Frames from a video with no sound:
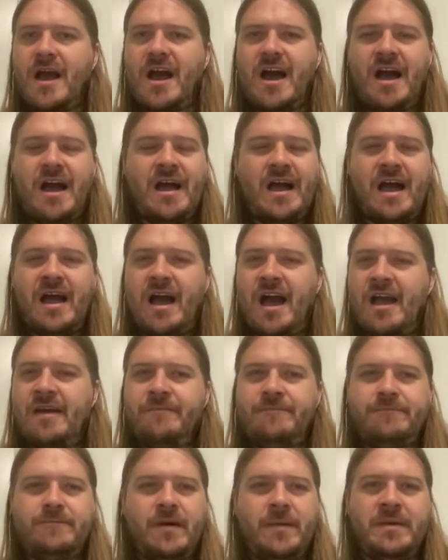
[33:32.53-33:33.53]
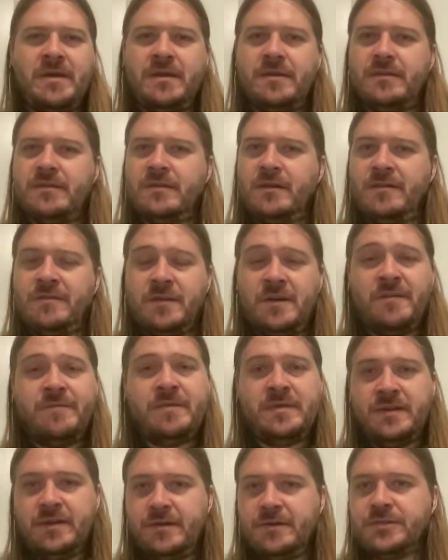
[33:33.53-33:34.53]
I mean, there have
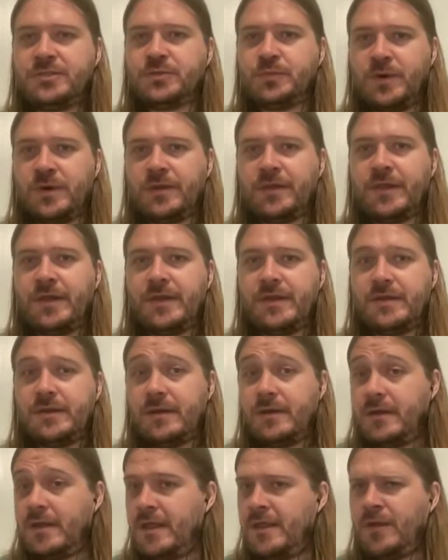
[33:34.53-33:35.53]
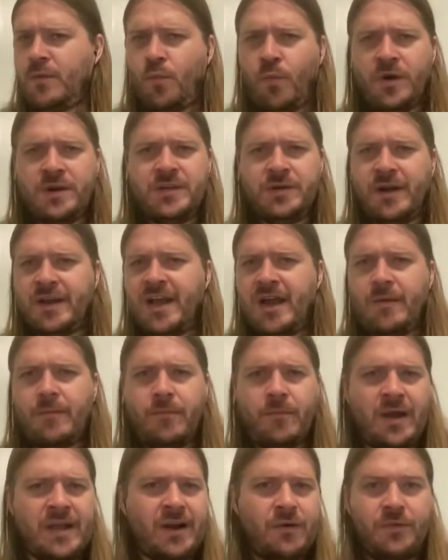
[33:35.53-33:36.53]
been years where like I think one year I
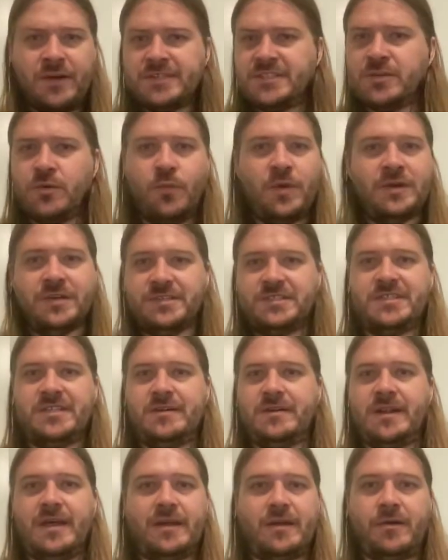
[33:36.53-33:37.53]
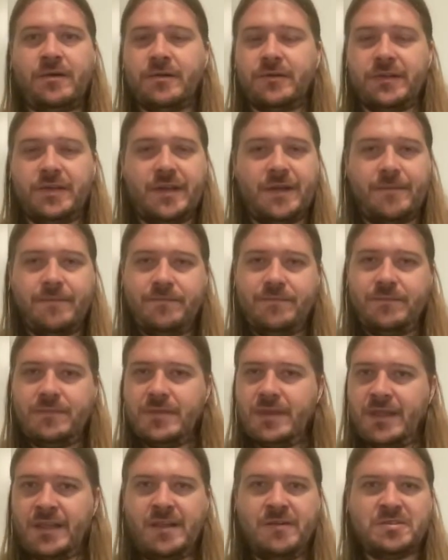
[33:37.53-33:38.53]
got Russell Wilson like early.
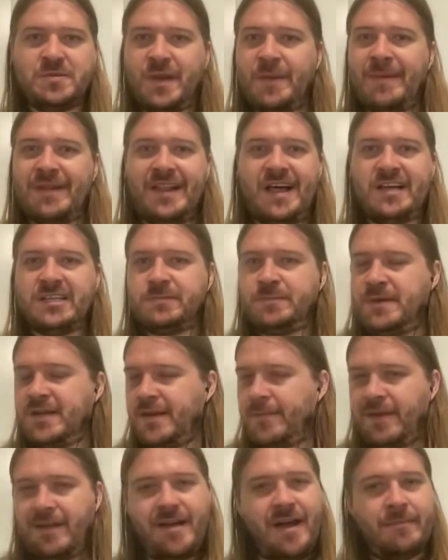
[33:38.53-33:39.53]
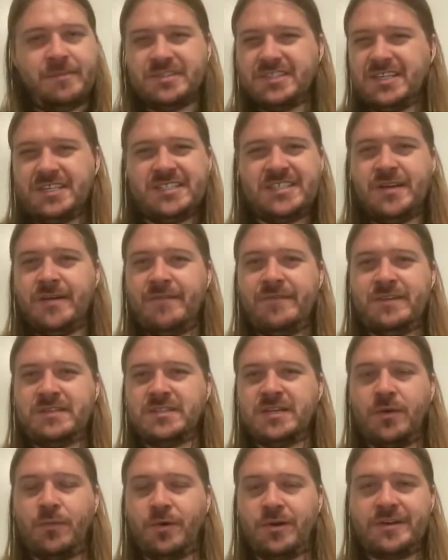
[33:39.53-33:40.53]
Like he was like my last pick. I'm like, I'm just going to see if it's
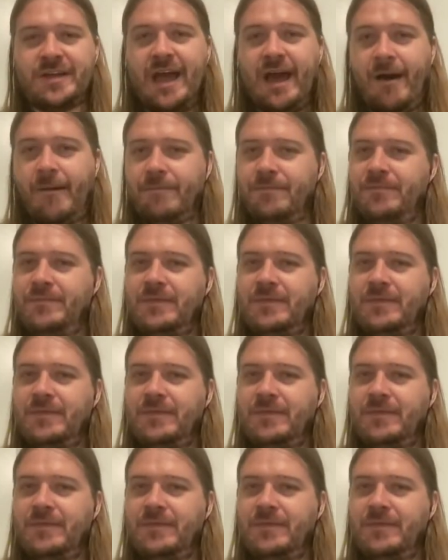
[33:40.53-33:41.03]
going to work out.